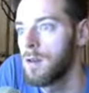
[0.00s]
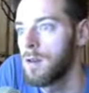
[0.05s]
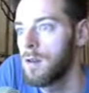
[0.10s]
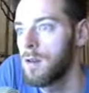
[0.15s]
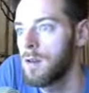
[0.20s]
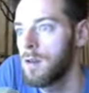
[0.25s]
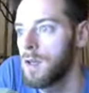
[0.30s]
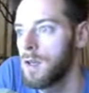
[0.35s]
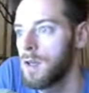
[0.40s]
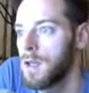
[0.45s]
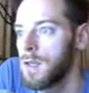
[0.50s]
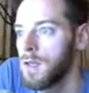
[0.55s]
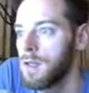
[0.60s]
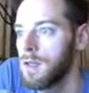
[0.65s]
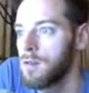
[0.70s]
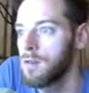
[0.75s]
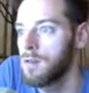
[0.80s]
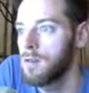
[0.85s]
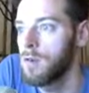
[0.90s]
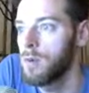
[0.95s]
Okay,
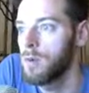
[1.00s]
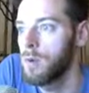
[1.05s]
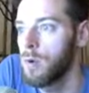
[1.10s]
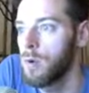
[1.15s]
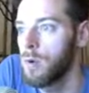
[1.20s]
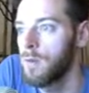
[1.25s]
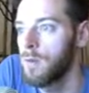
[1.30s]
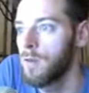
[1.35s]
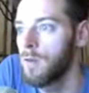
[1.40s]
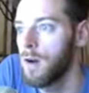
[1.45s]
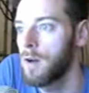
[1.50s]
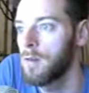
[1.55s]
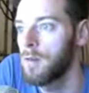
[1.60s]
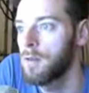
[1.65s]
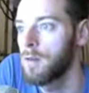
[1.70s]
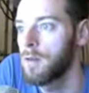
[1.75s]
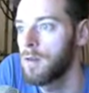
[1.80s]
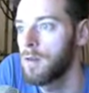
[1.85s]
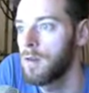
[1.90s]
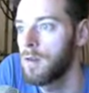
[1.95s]
is 2.5.
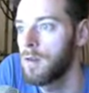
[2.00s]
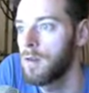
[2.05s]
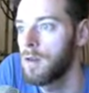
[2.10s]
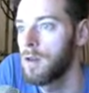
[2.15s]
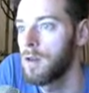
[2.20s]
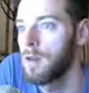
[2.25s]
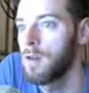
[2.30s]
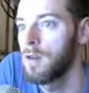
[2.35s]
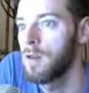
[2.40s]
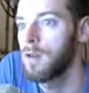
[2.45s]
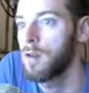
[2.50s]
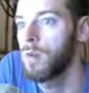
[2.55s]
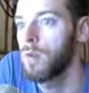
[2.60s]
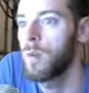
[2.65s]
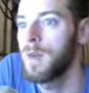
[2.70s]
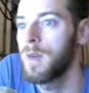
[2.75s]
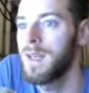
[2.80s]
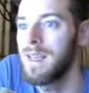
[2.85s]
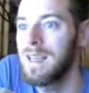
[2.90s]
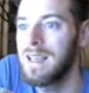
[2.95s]
So what
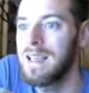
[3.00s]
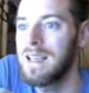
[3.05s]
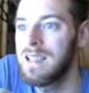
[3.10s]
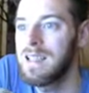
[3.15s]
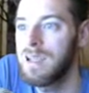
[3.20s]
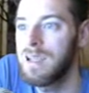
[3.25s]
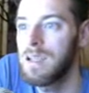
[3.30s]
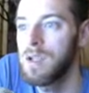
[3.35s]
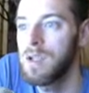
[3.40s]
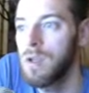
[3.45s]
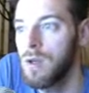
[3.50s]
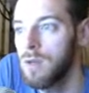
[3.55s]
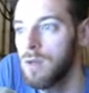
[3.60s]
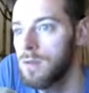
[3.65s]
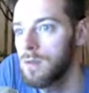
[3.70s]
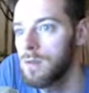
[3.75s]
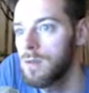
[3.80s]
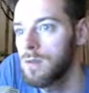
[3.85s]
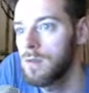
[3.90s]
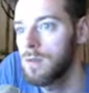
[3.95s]
we'd need to
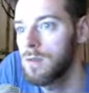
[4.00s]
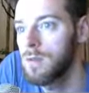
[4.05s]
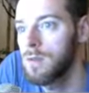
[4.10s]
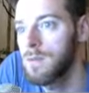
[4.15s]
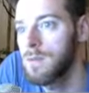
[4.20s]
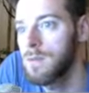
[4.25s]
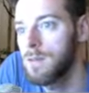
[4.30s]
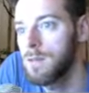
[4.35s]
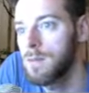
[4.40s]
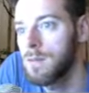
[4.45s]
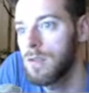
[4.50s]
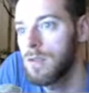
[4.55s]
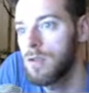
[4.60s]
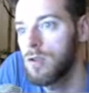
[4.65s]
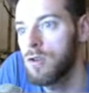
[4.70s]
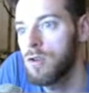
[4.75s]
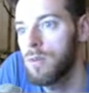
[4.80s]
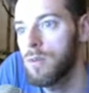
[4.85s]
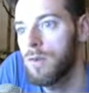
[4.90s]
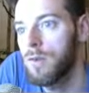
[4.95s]
do is we'd need to be
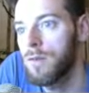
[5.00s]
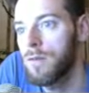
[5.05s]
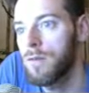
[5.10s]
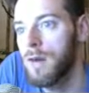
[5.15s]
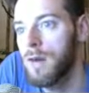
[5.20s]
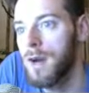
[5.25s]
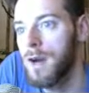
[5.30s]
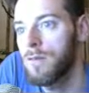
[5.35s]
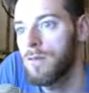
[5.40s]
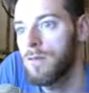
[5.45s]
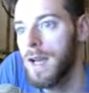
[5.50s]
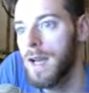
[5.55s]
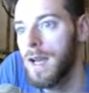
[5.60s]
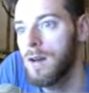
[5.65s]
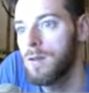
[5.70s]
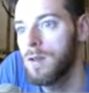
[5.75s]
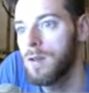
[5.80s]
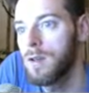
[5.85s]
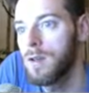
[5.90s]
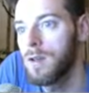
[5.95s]
2.5
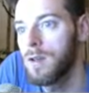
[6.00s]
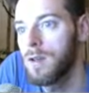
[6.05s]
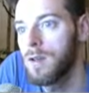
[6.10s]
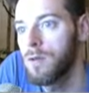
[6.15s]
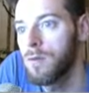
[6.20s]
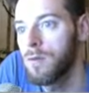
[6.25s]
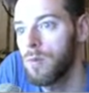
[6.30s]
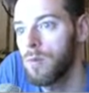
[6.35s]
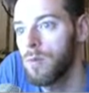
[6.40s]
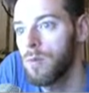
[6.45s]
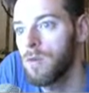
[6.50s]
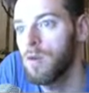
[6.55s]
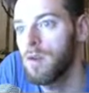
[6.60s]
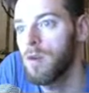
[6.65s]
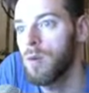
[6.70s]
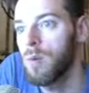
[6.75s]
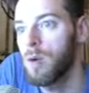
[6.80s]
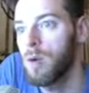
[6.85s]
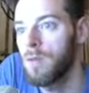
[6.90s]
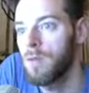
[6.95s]
down from
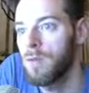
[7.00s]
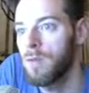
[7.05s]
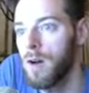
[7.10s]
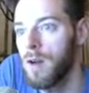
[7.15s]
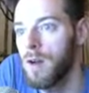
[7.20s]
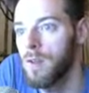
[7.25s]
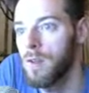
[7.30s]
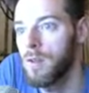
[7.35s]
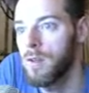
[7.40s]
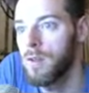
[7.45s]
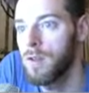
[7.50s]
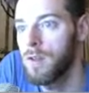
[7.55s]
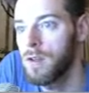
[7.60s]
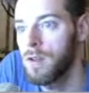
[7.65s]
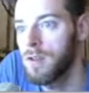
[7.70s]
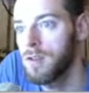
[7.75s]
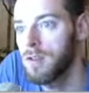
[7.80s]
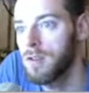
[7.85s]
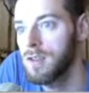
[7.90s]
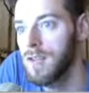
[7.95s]
0.5. If you've
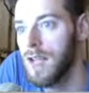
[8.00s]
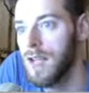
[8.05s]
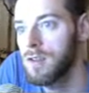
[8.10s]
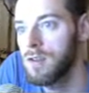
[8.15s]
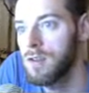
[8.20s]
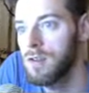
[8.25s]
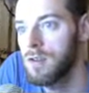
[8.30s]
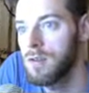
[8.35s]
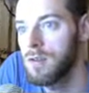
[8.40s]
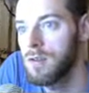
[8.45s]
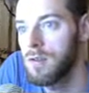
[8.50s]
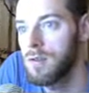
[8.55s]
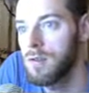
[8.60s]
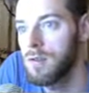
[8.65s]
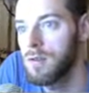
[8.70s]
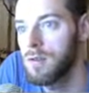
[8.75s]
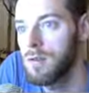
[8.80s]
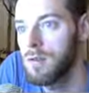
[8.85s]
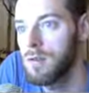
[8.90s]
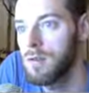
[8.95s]
got the sketch to do
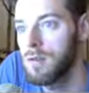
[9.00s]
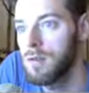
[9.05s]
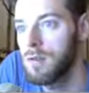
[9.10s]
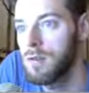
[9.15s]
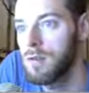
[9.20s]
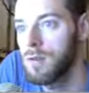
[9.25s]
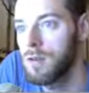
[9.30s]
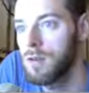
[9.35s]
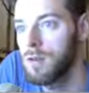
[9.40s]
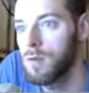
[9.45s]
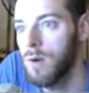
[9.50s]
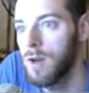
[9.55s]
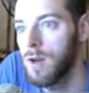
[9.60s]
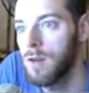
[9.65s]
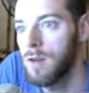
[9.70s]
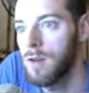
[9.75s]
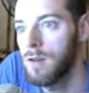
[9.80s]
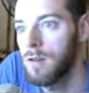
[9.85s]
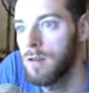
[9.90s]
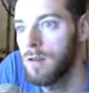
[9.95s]
this on, it's quite
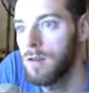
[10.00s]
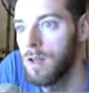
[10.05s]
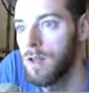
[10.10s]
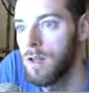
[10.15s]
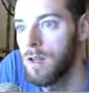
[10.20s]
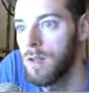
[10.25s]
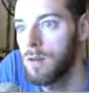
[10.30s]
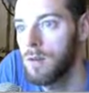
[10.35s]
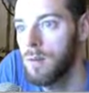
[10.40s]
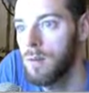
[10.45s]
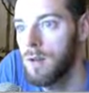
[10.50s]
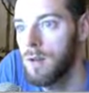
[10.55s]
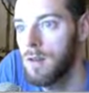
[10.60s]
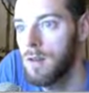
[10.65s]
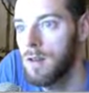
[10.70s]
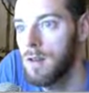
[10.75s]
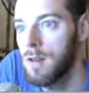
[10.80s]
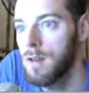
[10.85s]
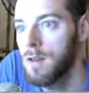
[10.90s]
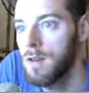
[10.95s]
nice. So we know
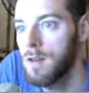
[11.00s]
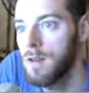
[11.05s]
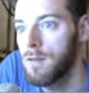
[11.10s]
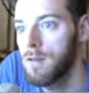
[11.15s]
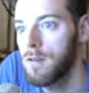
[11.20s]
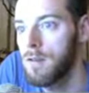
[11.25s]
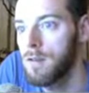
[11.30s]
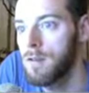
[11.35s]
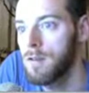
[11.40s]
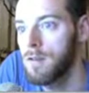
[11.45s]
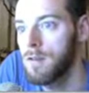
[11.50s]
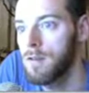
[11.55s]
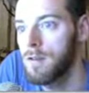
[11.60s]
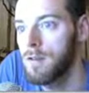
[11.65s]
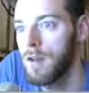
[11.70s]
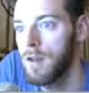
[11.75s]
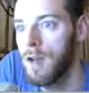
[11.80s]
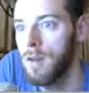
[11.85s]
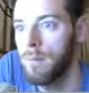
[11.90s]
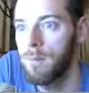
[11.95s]
that this difference,
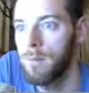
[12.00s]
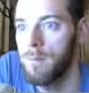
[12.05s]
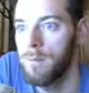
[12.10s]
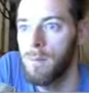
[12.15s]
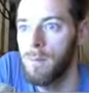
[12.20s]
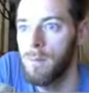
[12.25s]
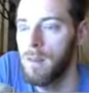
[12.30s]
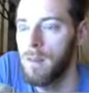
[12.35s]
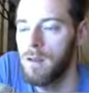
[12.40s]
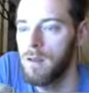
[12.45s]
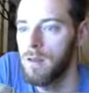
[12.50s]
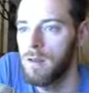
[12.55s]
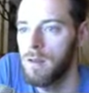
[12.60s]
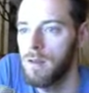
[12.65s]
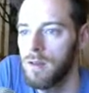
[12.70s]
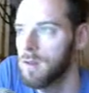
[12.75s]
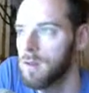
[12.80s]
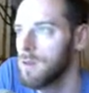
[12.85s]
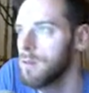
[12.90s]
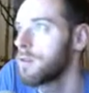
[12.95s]
not
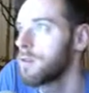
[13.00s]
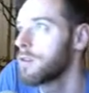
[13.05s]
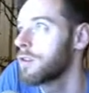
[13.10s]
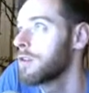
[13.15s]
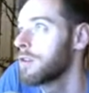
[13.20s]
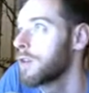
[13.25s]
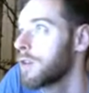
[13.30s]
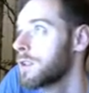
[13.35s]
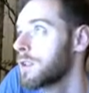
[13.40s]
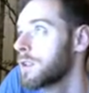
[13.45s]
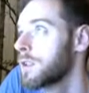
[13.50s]
this difference, sorry,